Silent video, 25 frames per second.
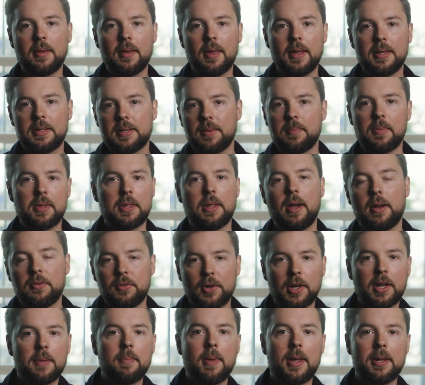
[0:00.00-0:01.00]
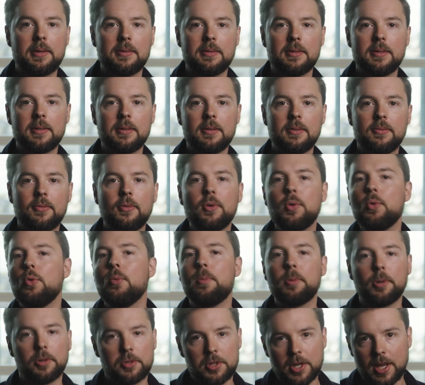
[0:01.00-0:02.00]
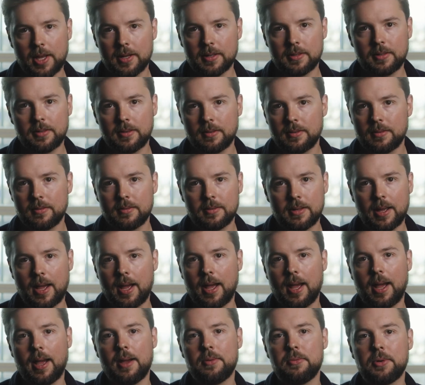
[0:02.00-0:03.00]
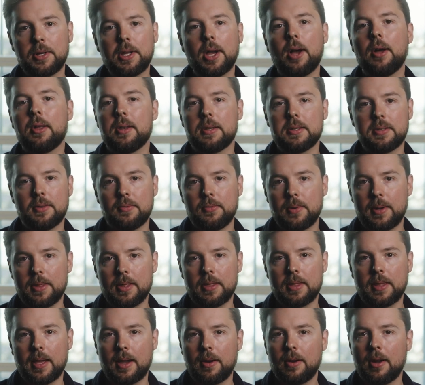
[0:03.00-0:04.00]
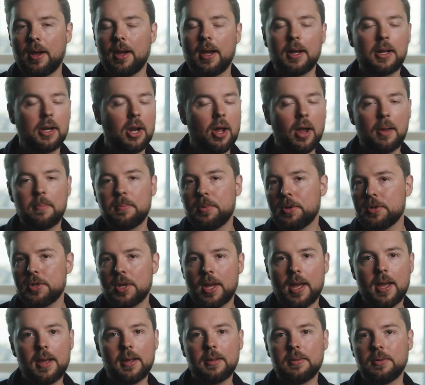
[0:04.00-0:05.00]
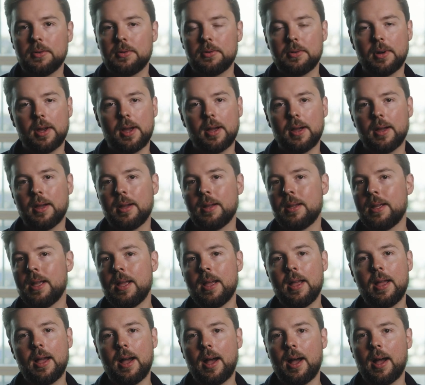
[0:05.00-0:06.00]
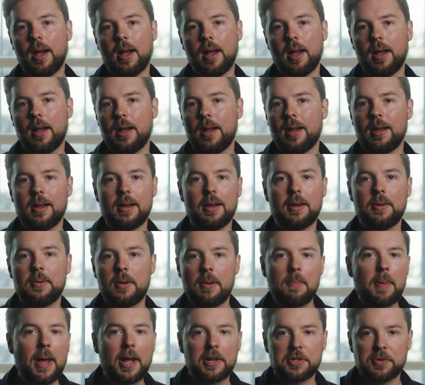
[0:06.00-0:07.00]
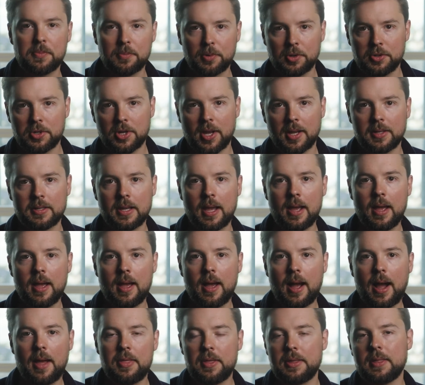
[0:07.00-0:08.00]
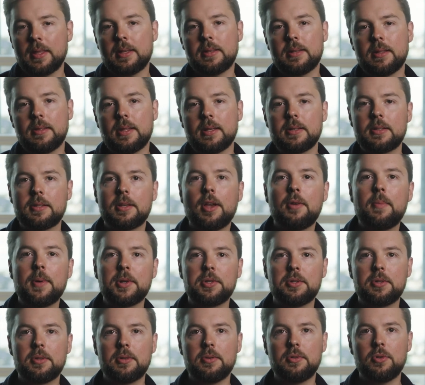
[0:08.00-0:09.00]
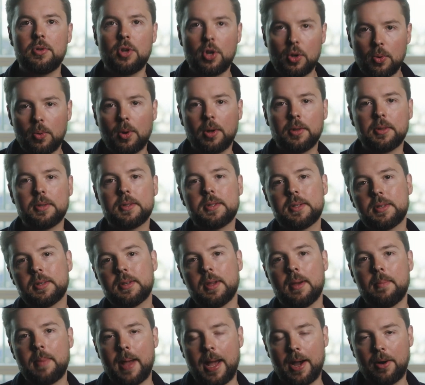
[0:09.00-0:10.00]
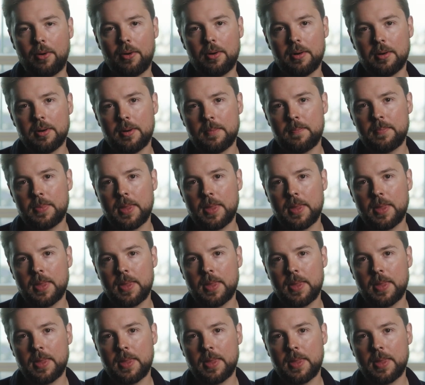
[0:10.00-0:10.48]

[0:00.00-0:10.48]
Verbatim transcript: is something that I'd recommend for all projects, uh, regardless of whether they're a client project or a, uh, a passion project. I think there's, there's so much nuance about